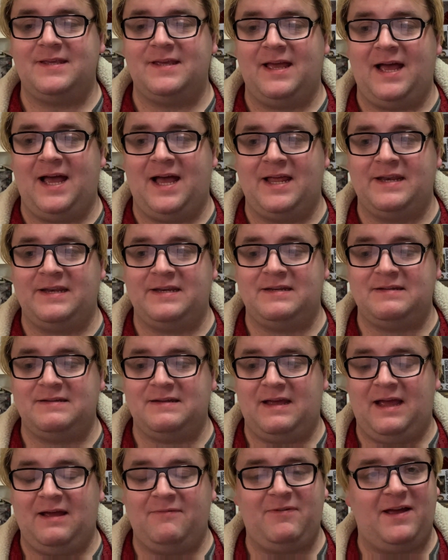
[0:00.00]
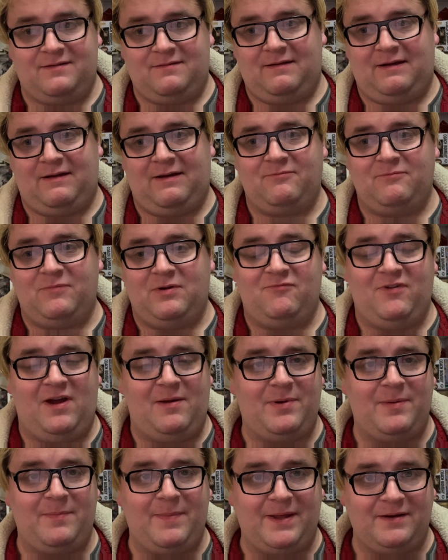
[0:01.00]
and I haven't been
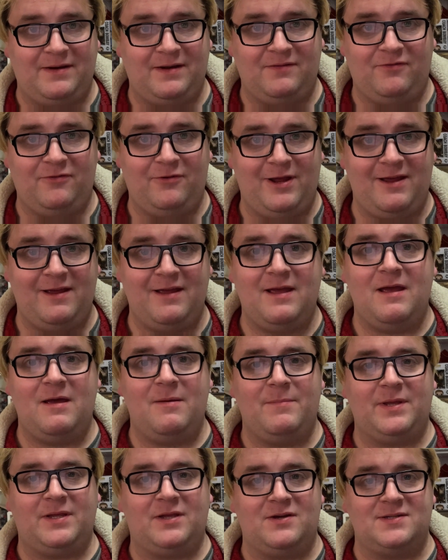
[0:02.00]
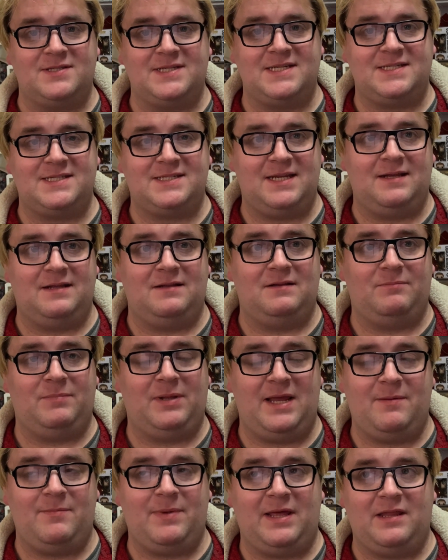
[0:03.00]
reprimanded for it, because it's still
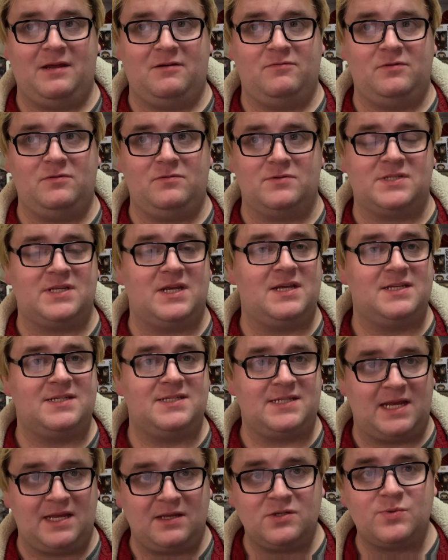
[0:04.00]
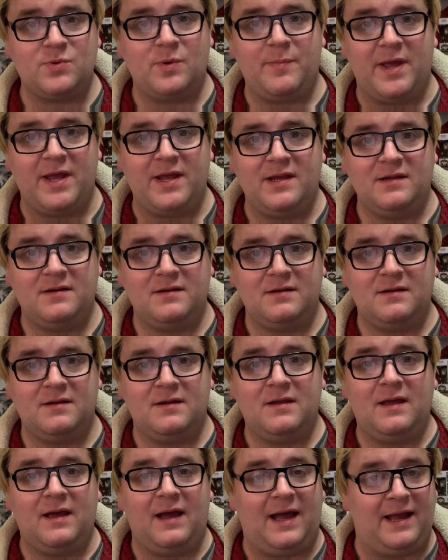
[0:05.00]
playing by their rules. Sales were made.
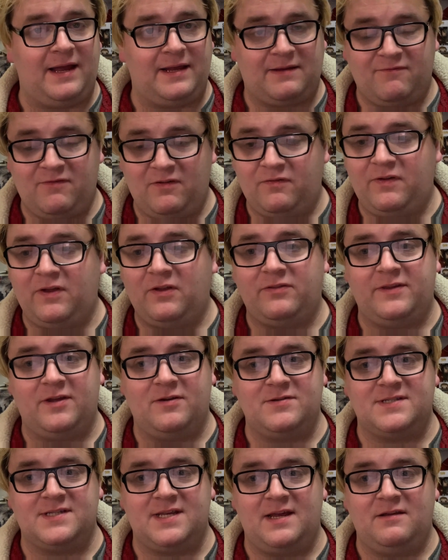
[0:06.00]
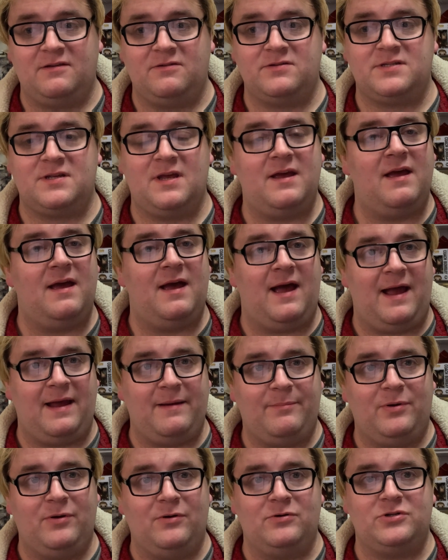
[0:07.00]
I fulfilled those sales. I
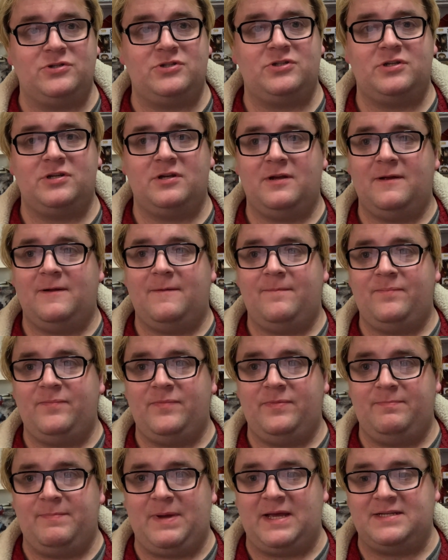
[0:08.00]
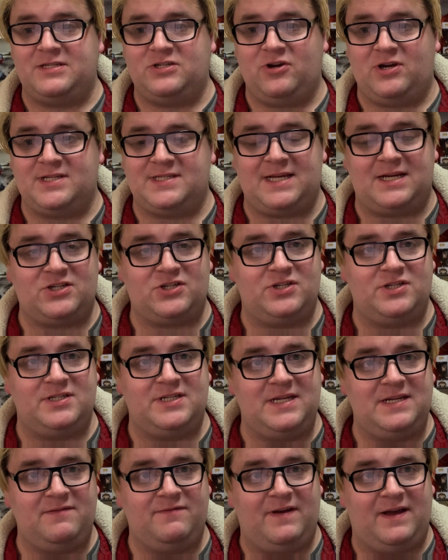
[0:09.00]
pushed my transaction
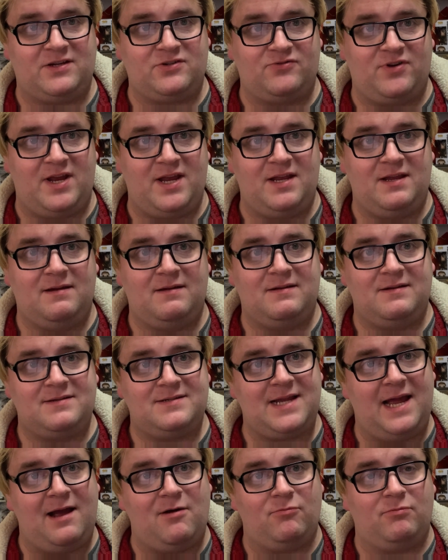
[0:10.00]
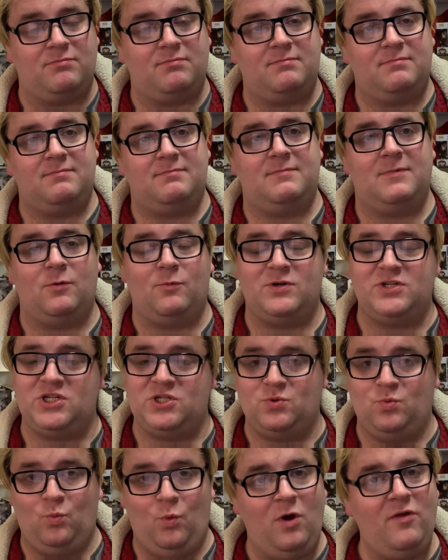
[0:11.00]
defect rate down, which is
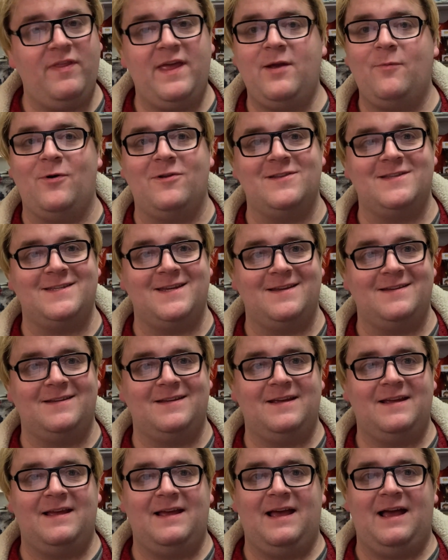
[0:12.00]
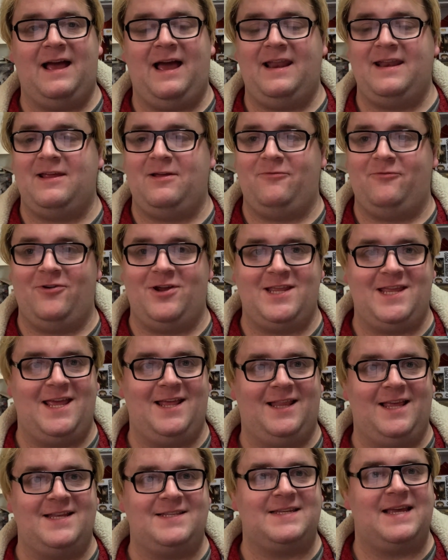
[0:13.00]
what they wanted. And over a year
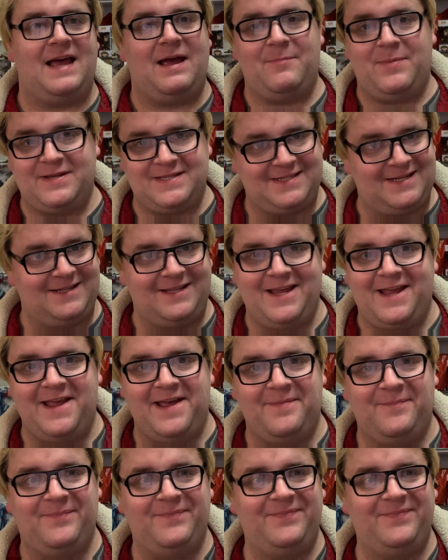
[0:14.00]
later, I'm still here.